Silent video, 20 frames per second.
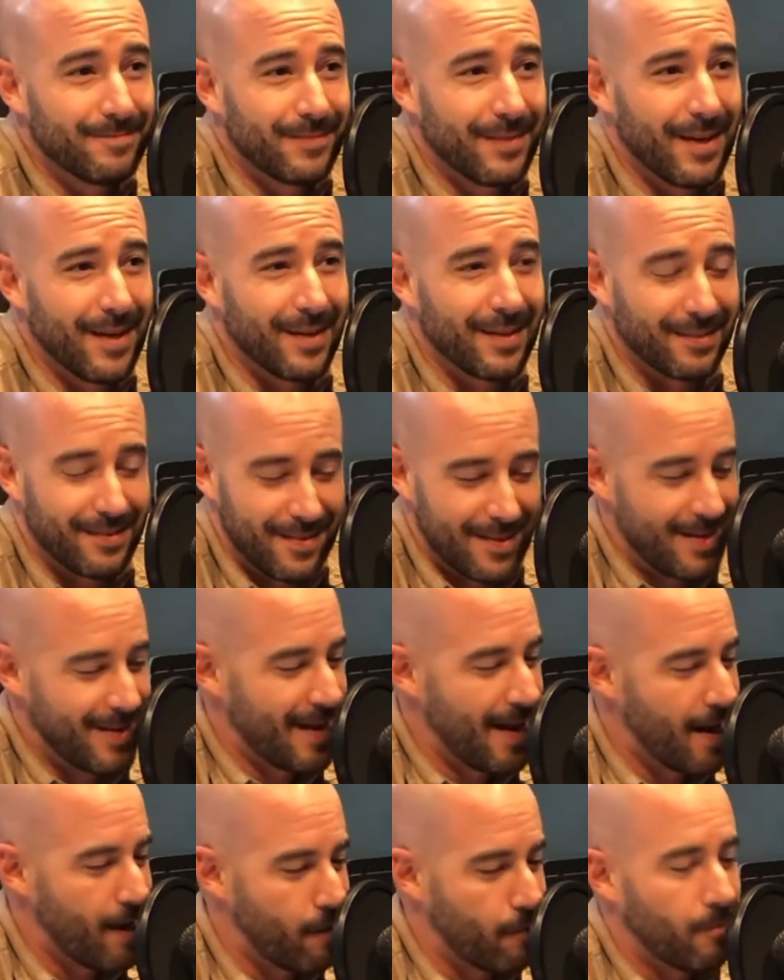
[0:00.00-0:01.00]
Yeah,
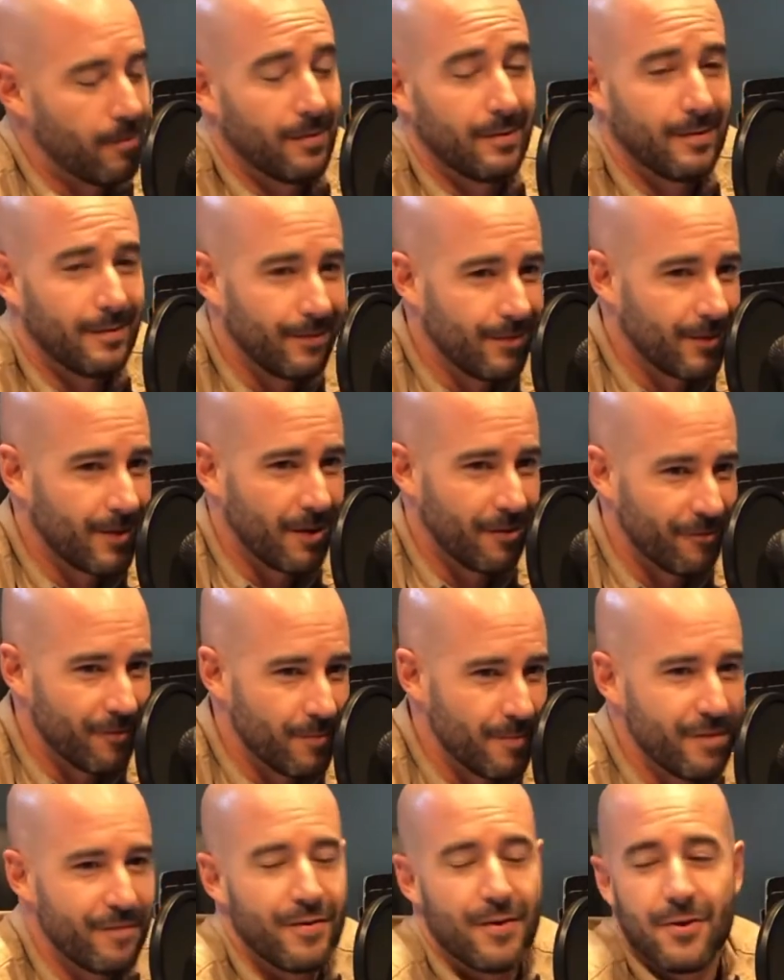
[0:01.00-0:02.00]
now. Come from
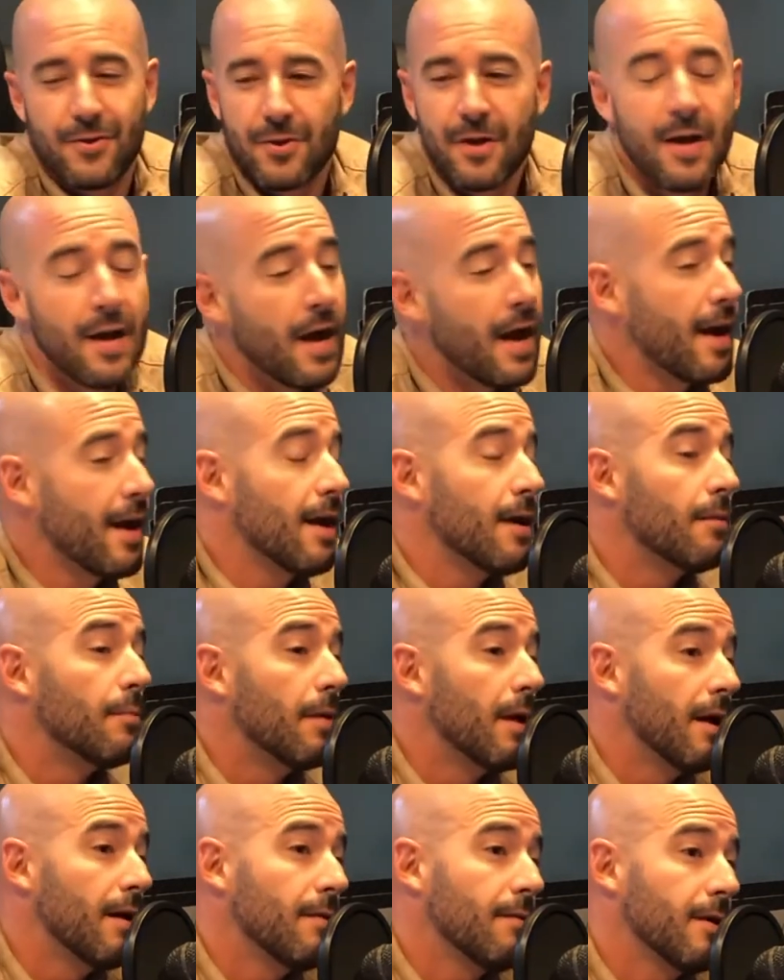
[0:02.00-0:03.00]
the future. And that,
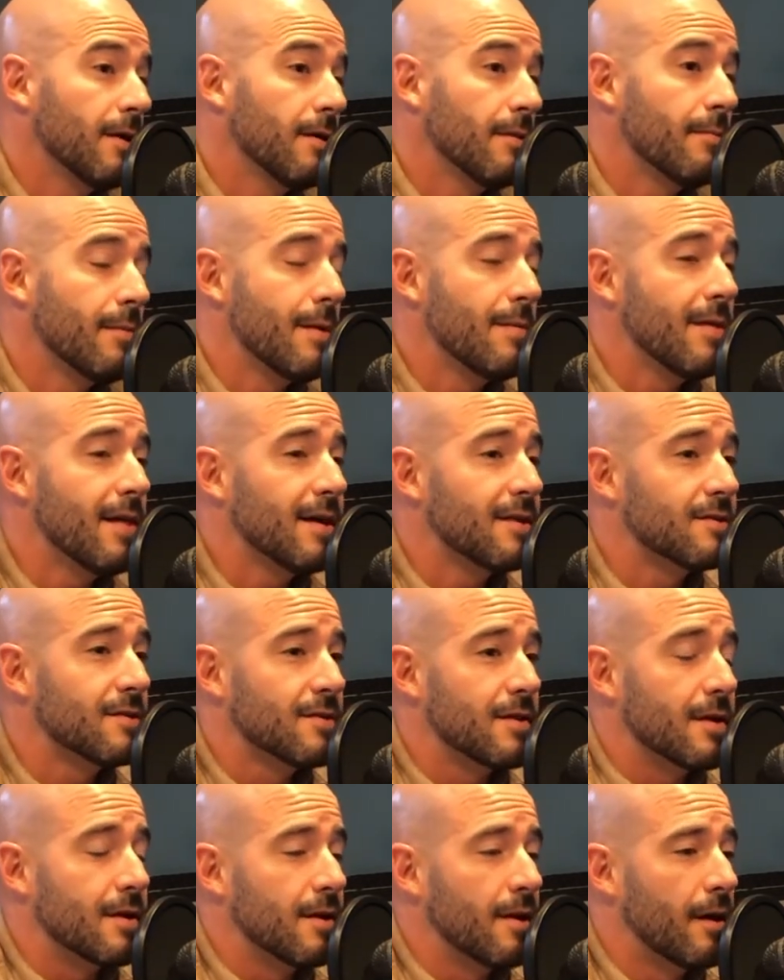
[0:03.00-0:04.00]
maybe that's the
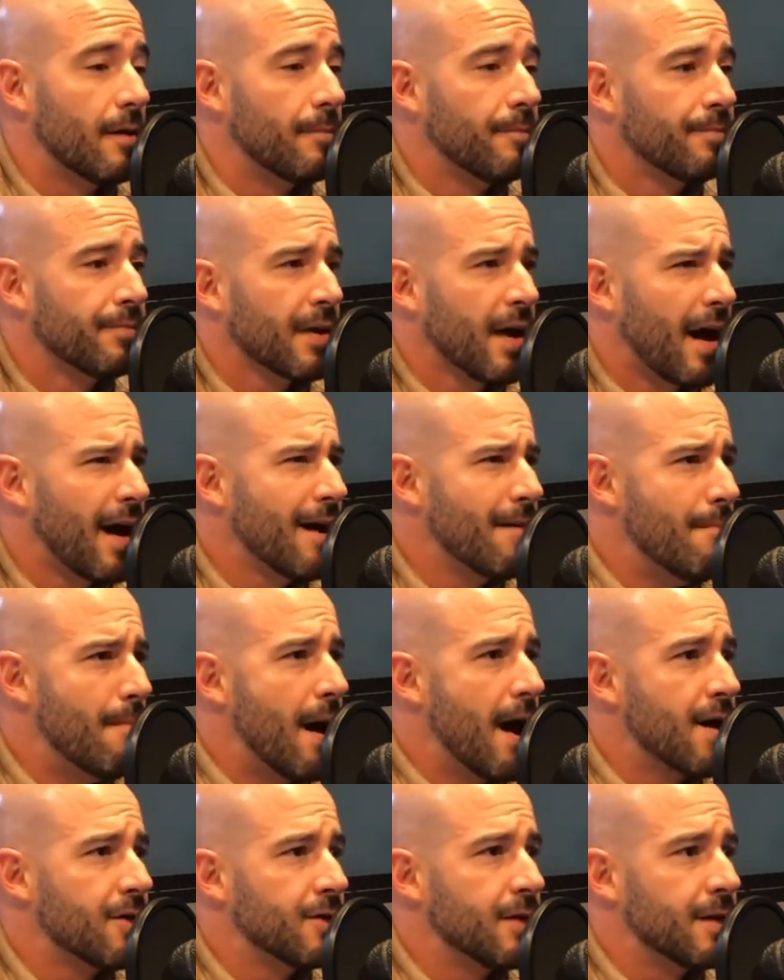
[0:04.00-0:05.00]
thing. I
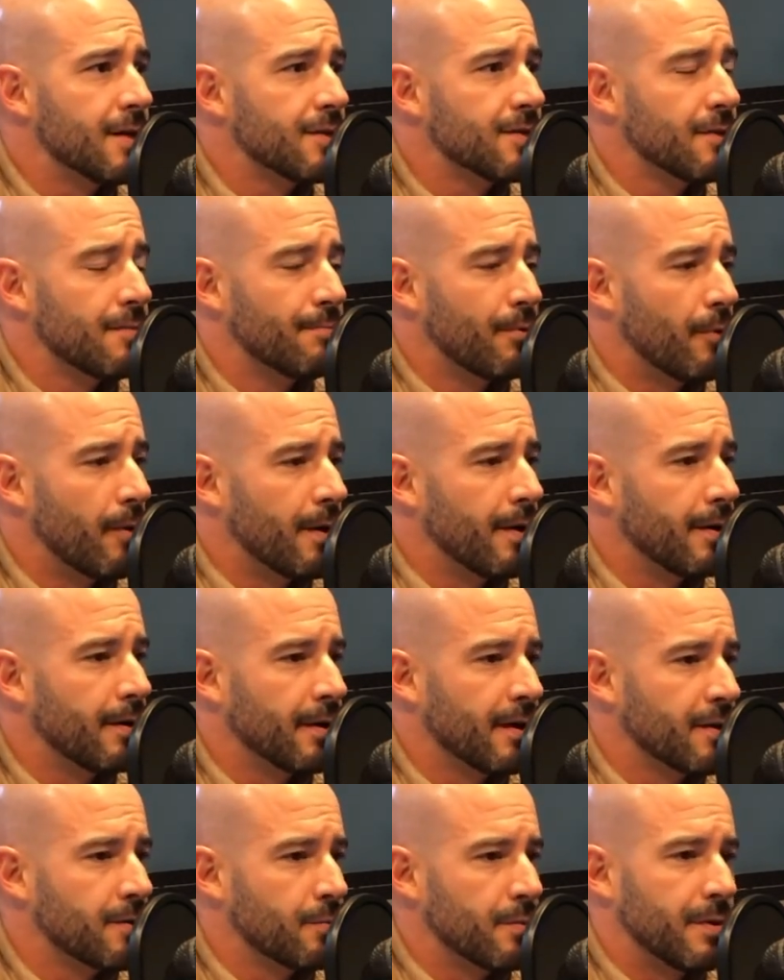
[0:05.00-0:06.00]
imagine at some point,
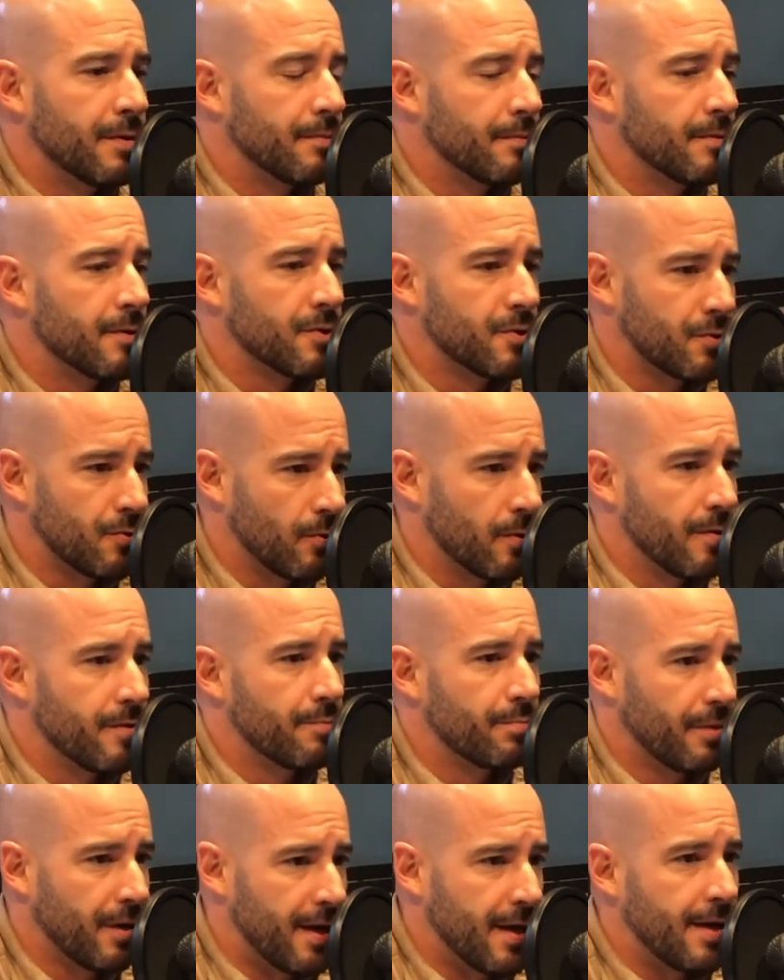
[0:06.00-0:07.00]
unless we destroy the
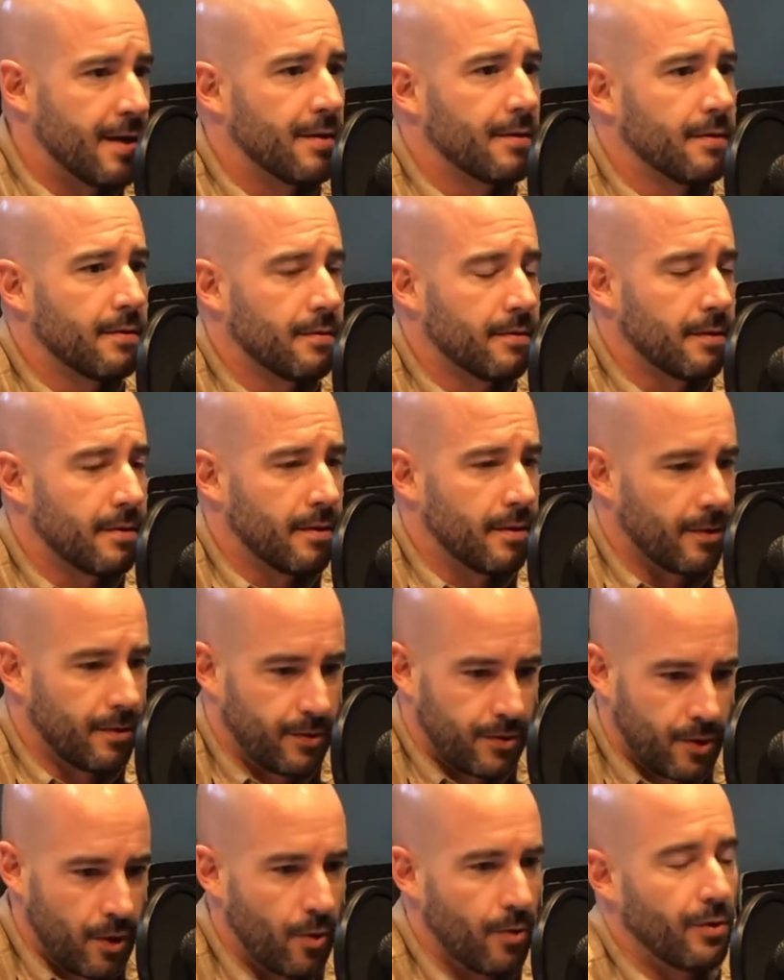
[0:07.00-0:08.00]
planet
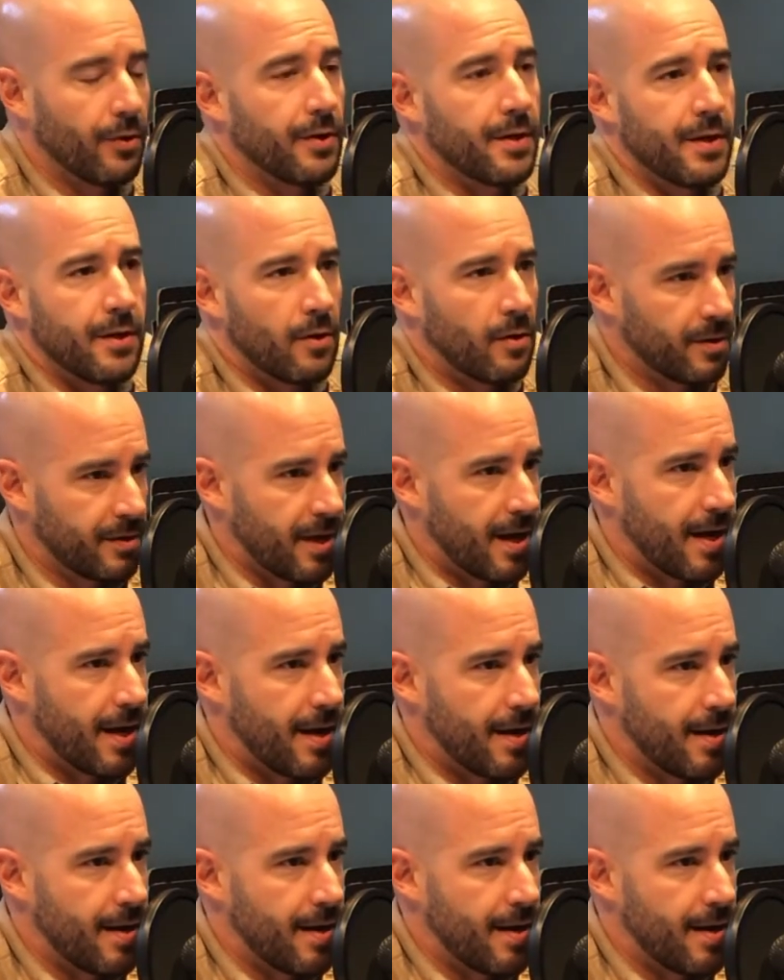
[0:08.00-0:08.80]
totally and all die,